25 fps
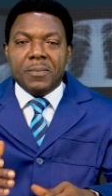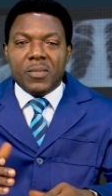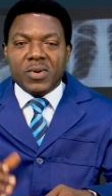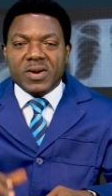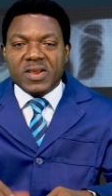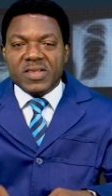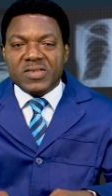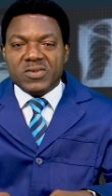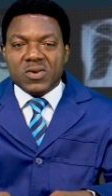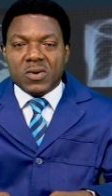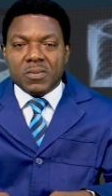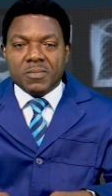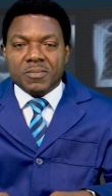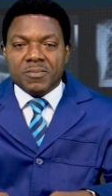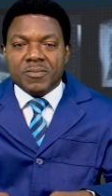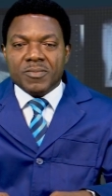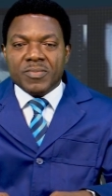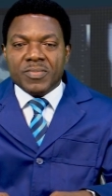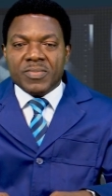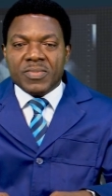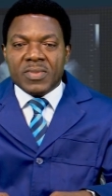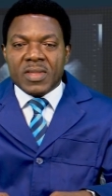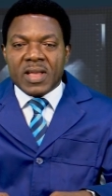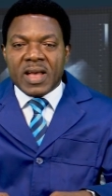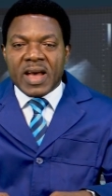monitor,
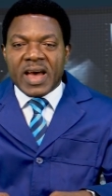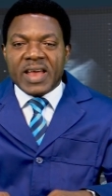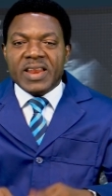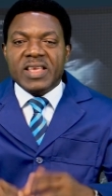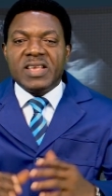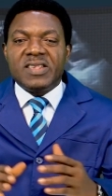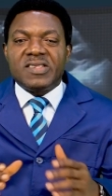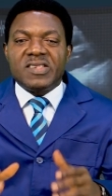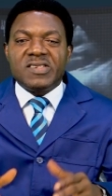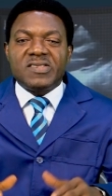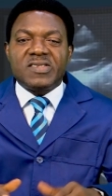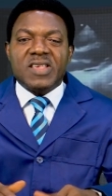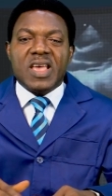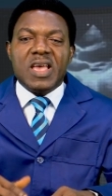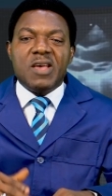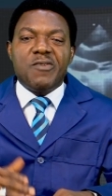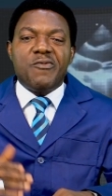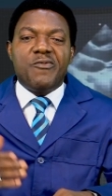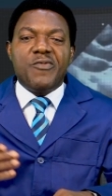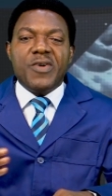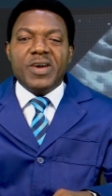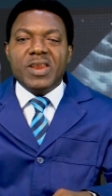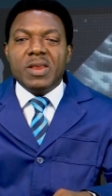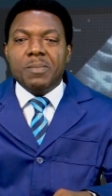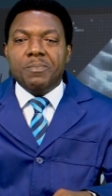and it is a
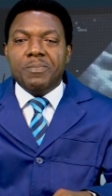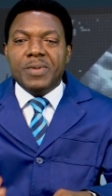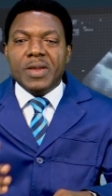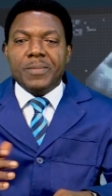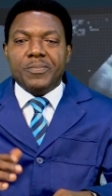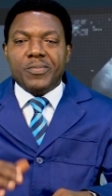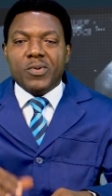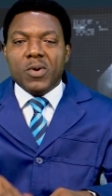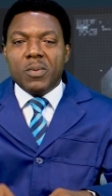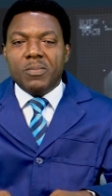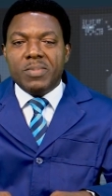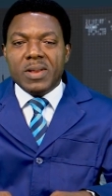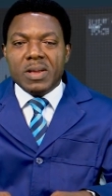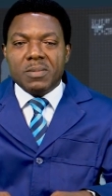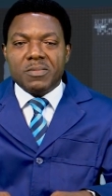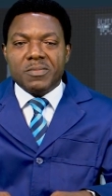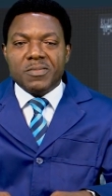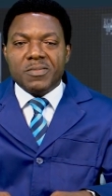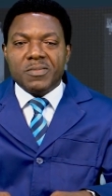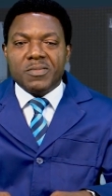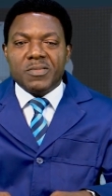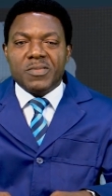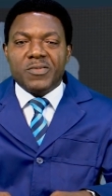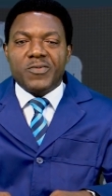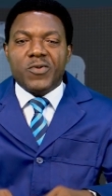very big problem
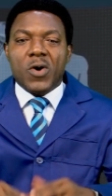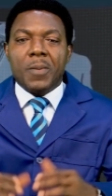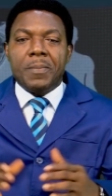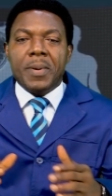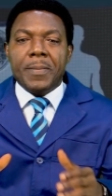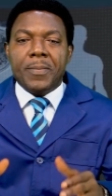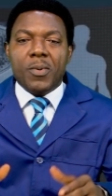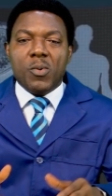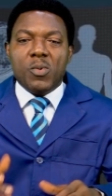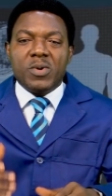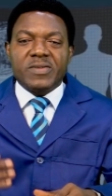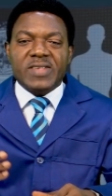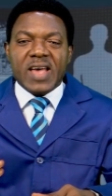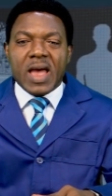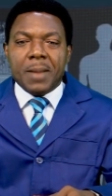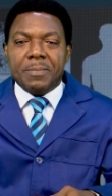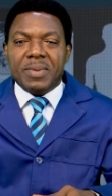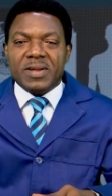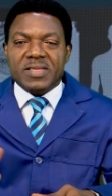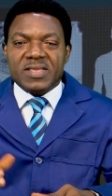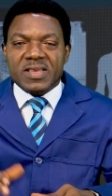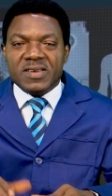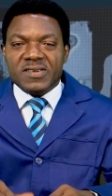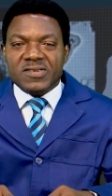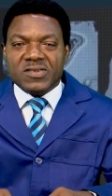for people with
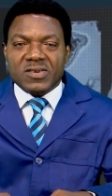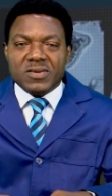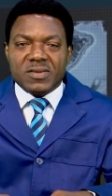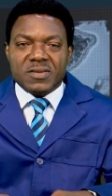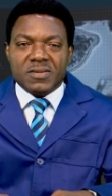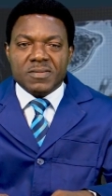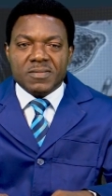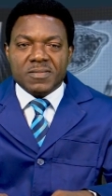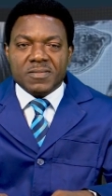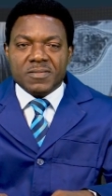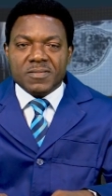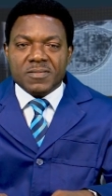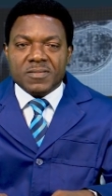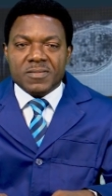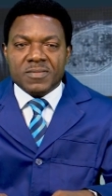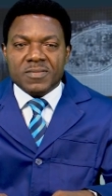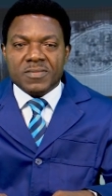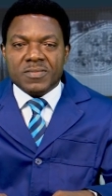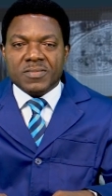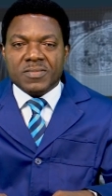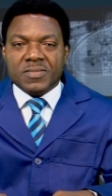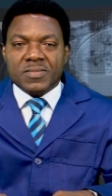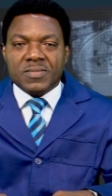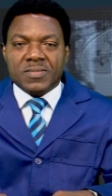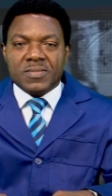hypertension.
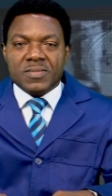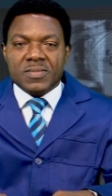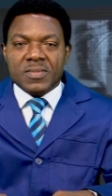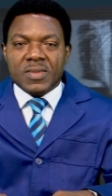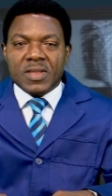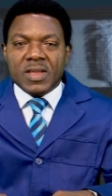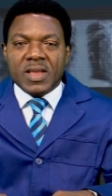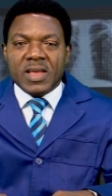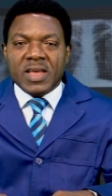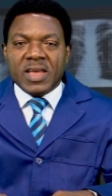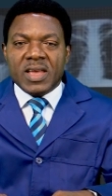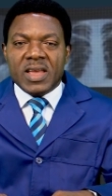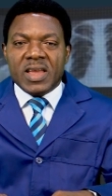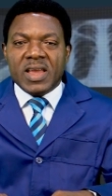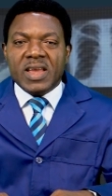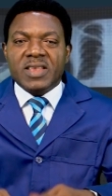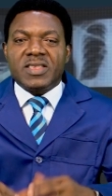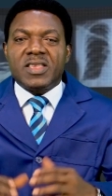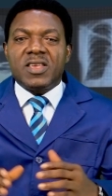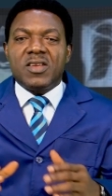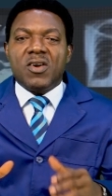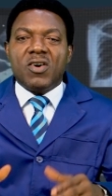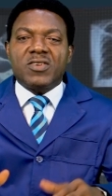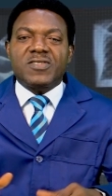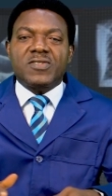It
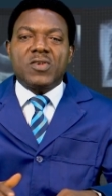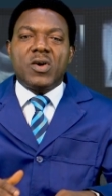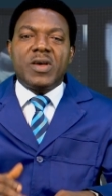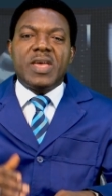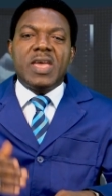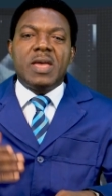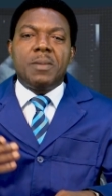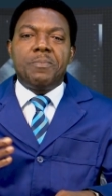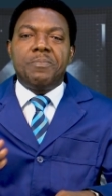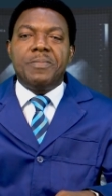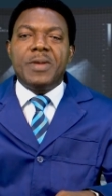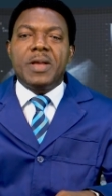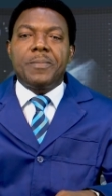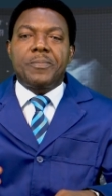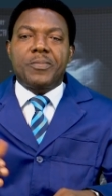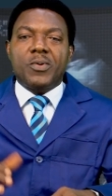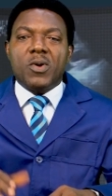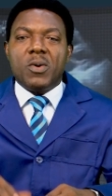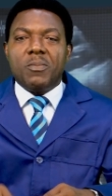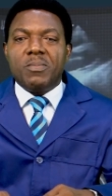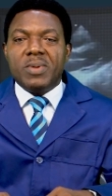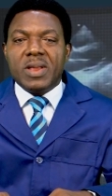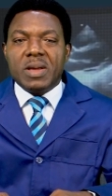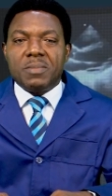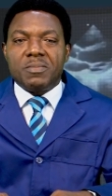is also a big
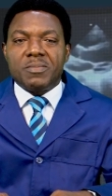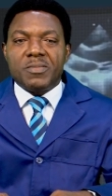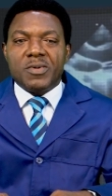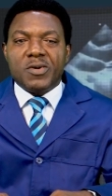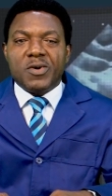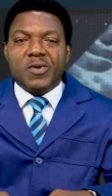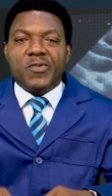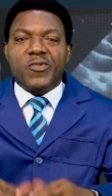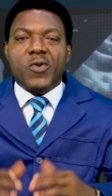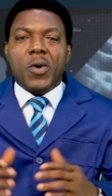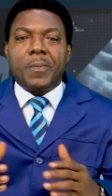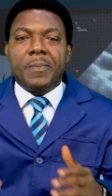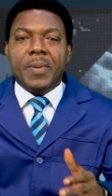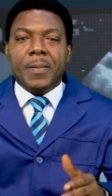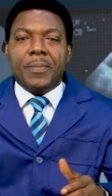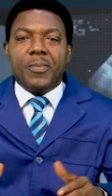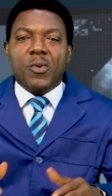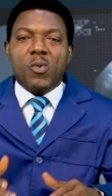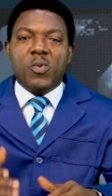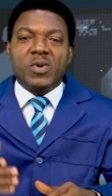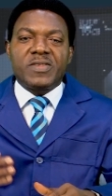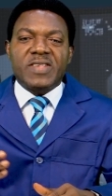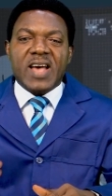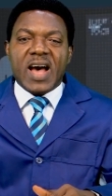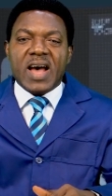problem for
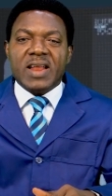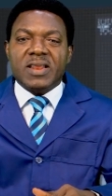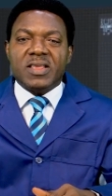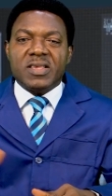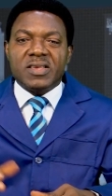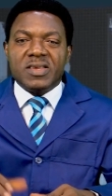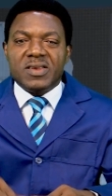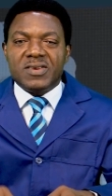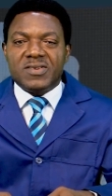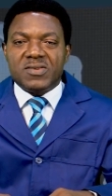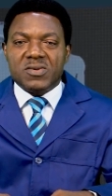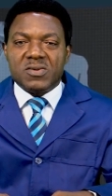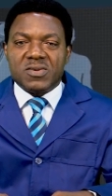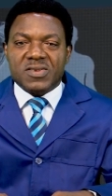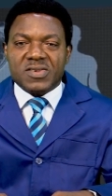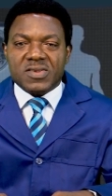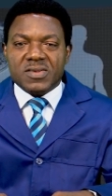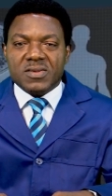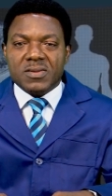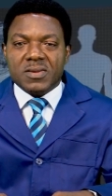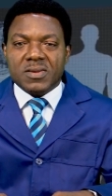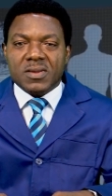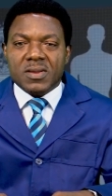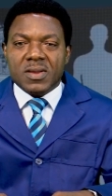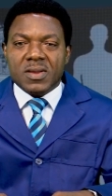people with heart issues.